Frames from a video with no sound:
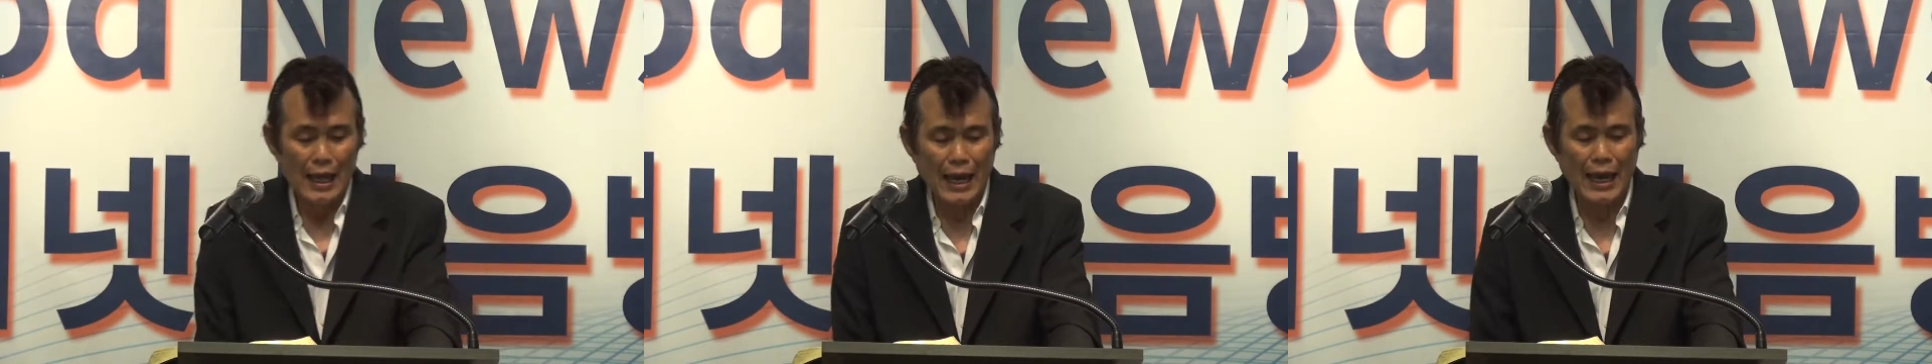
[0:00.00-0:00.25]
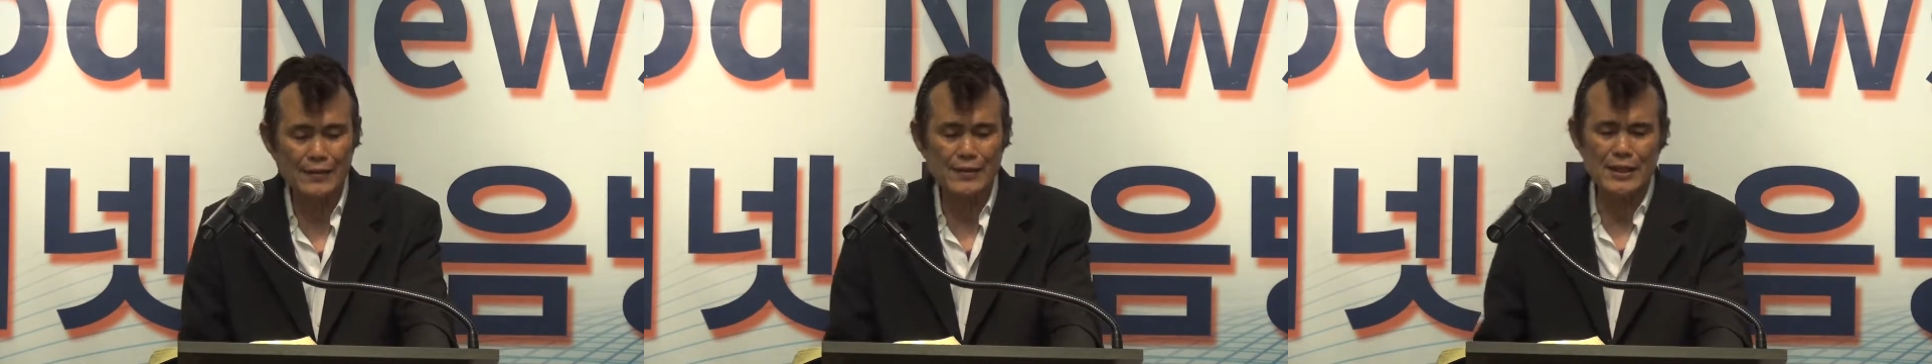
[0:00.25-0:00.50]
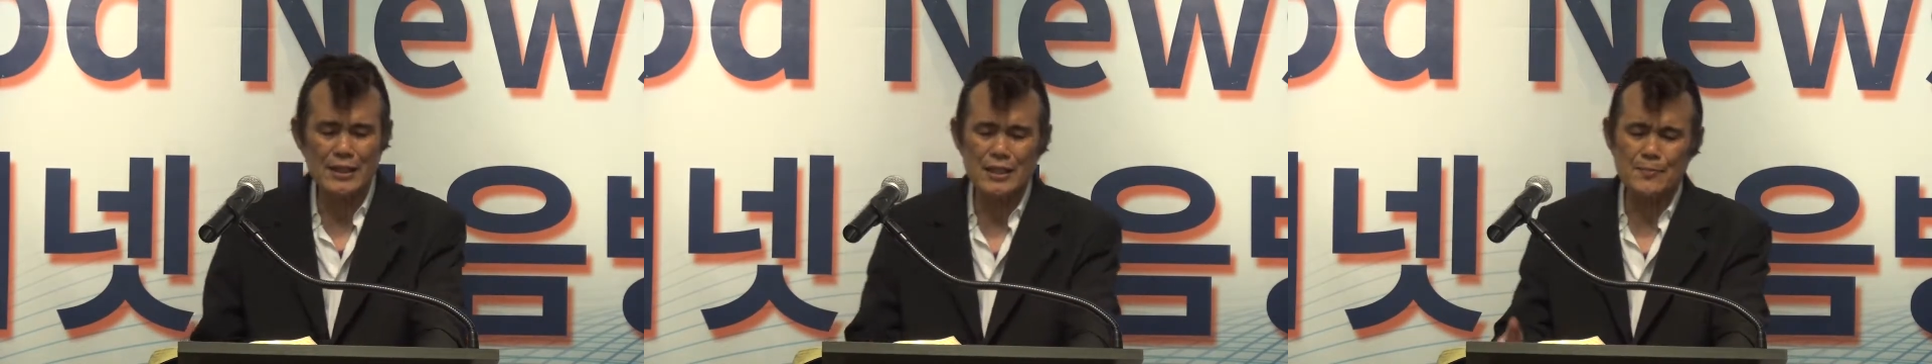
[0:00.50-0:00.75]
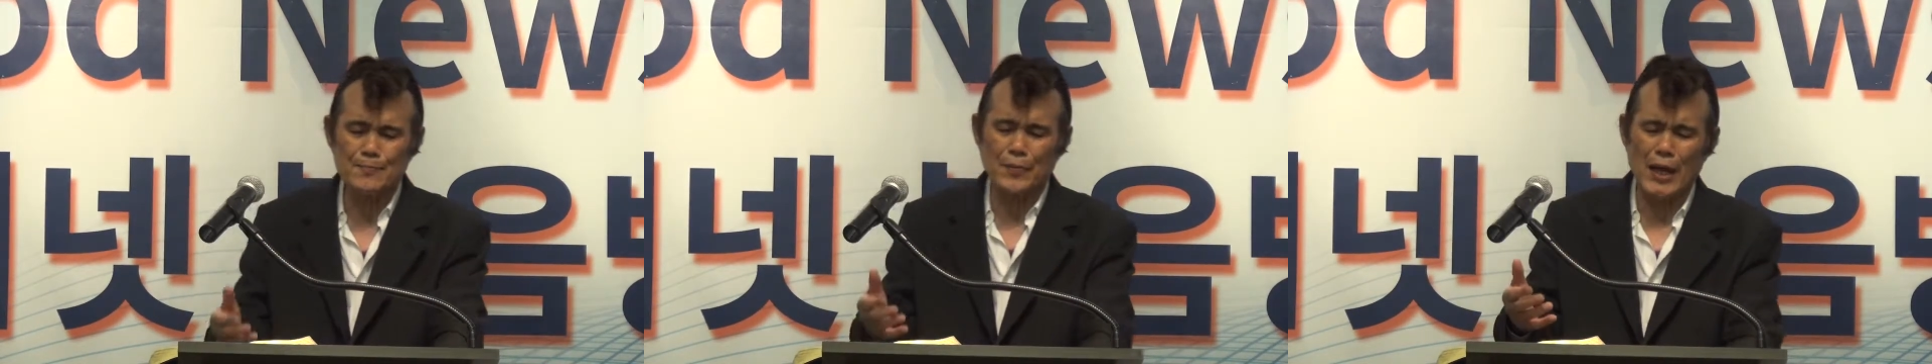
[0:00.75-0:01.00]
And it
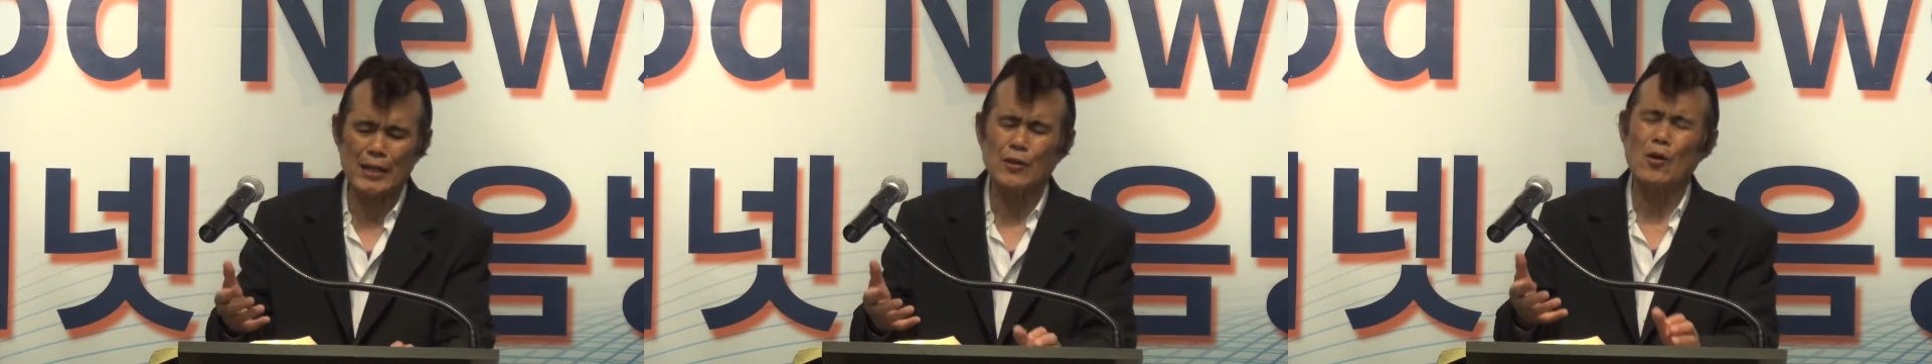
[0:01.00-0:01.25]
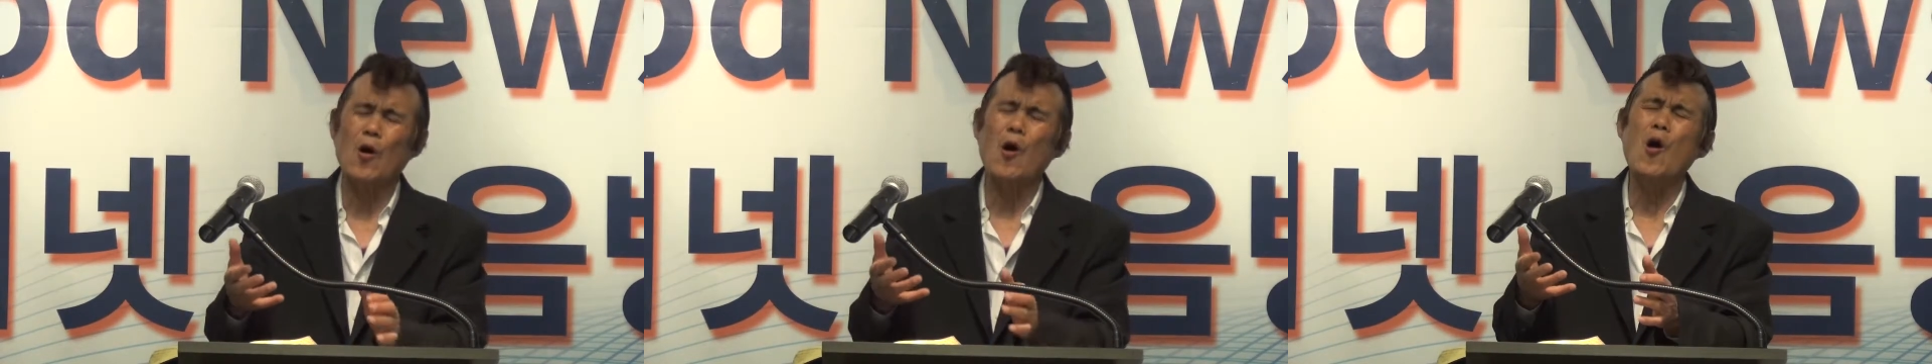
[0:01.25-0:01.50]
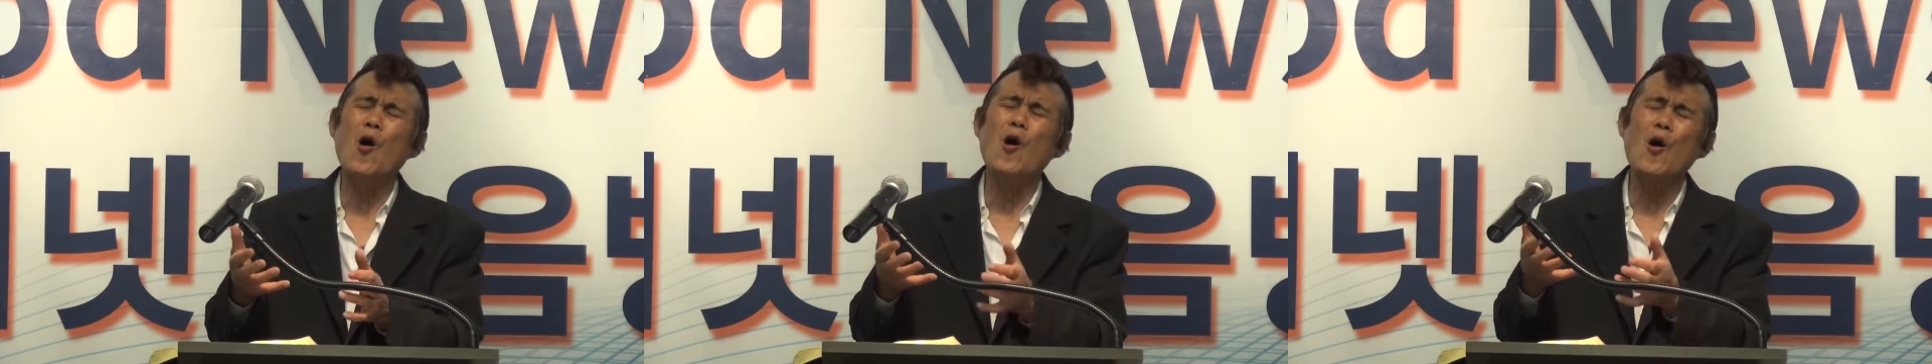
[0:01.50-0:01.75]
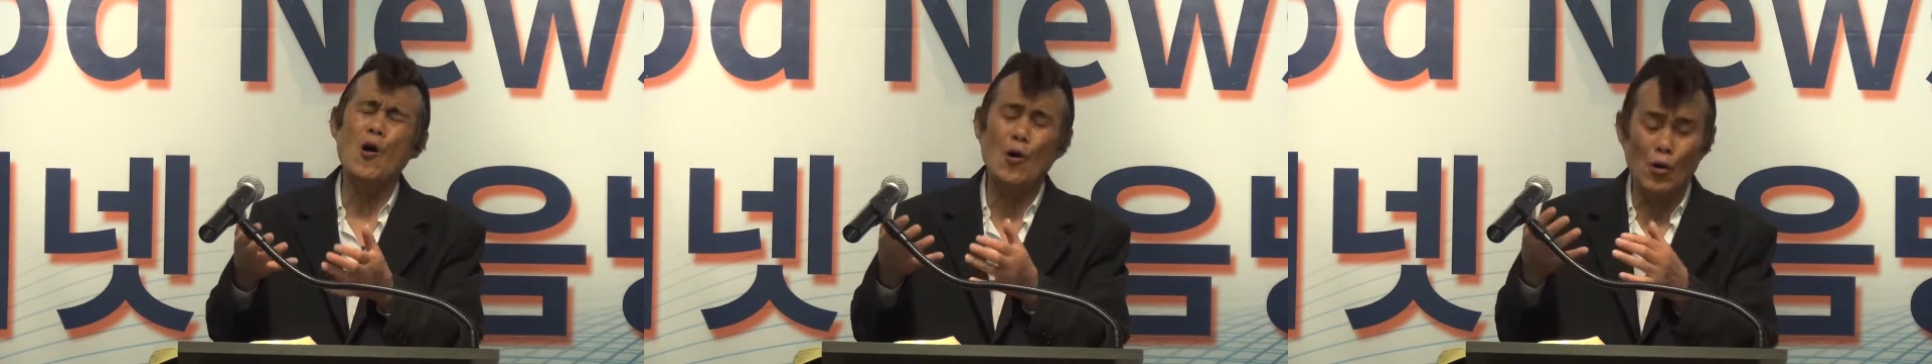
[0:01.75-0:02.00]
spread
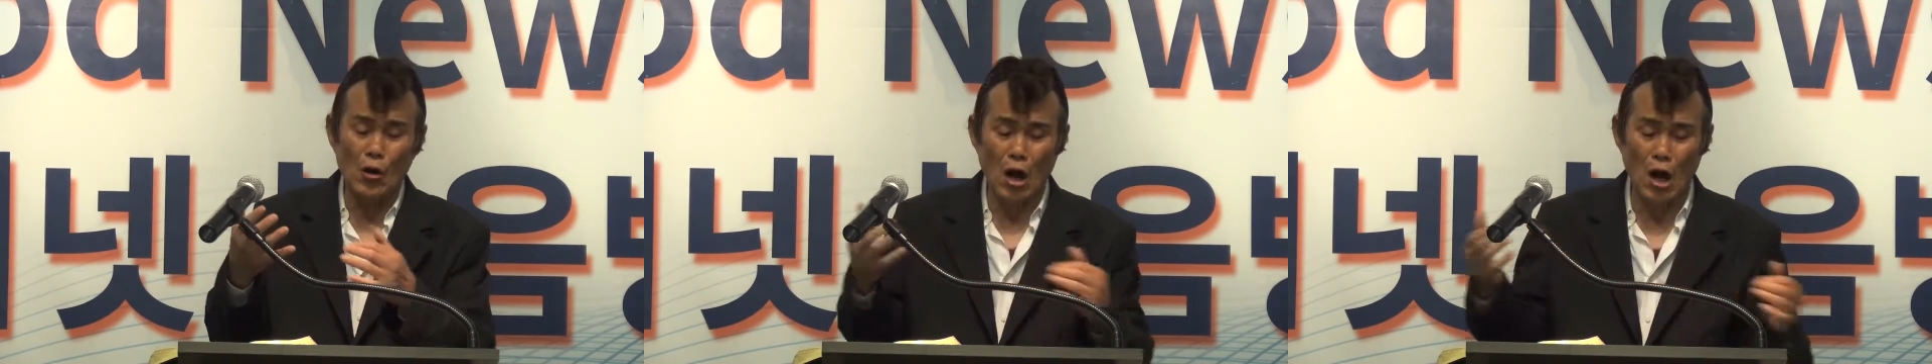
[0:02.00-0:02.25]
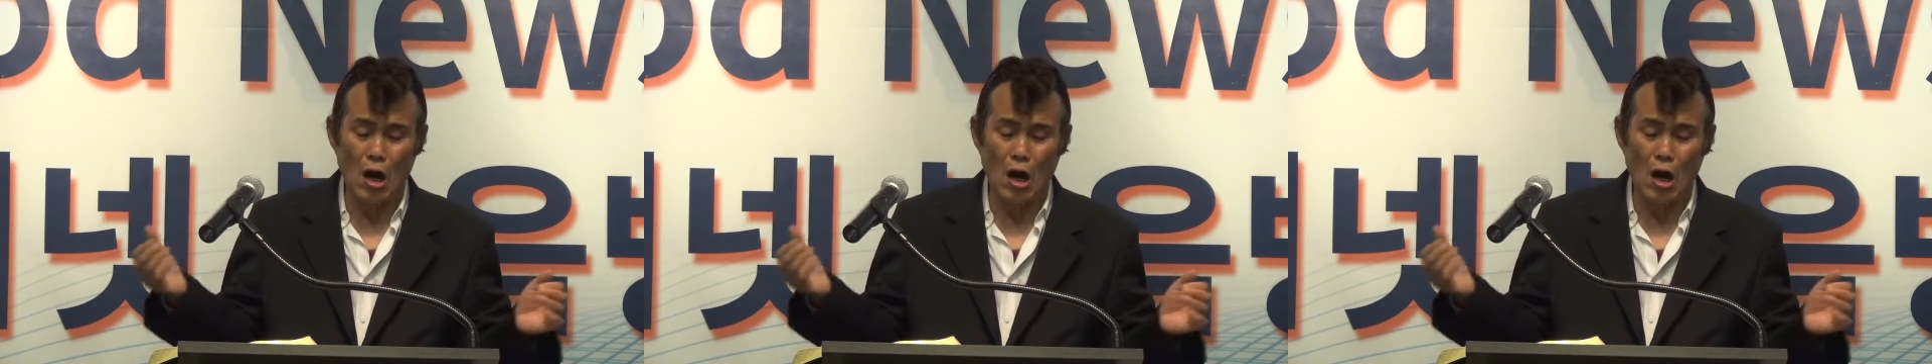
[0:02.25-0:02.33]
all